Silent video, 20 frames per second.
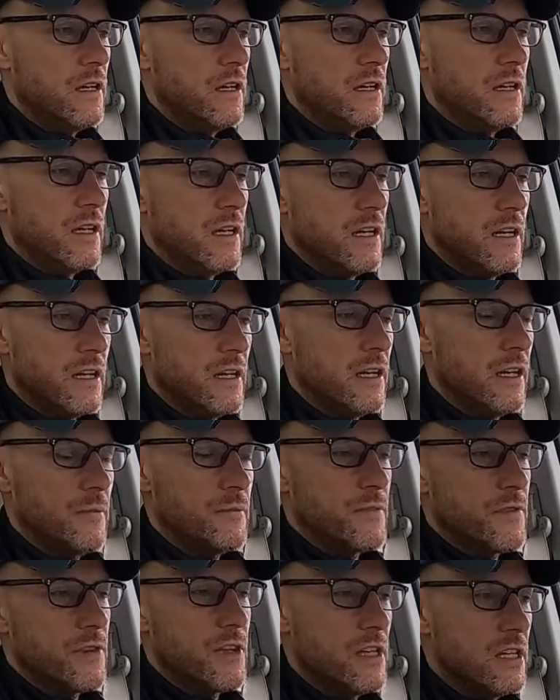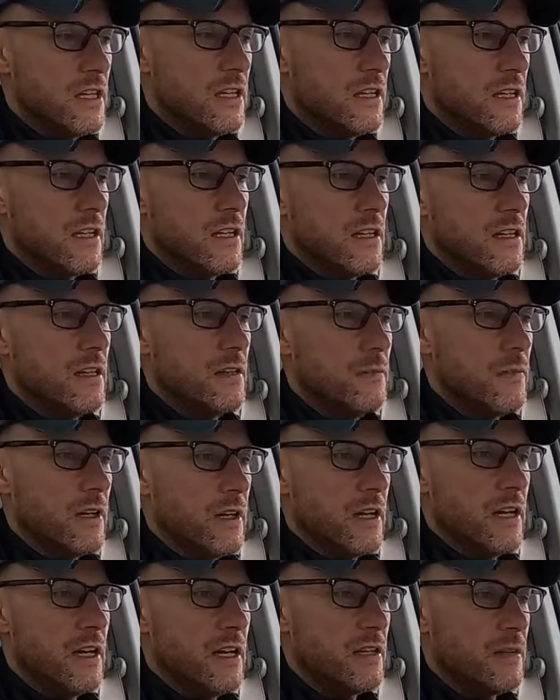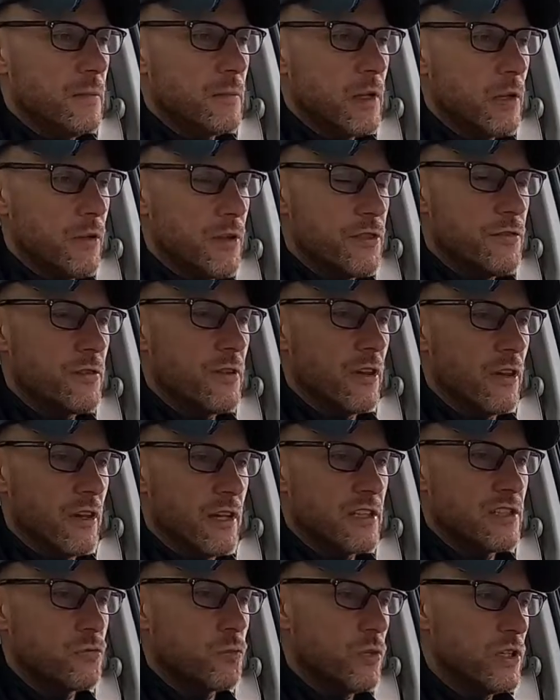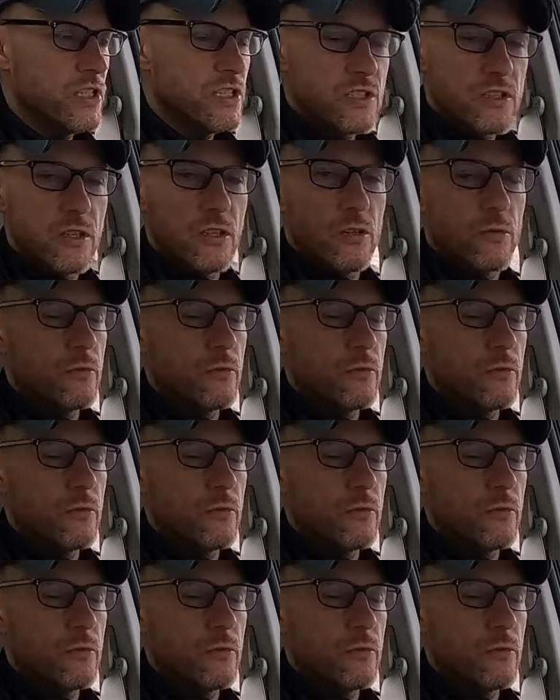And I'm thinking in my head, I'm going through the list, what's still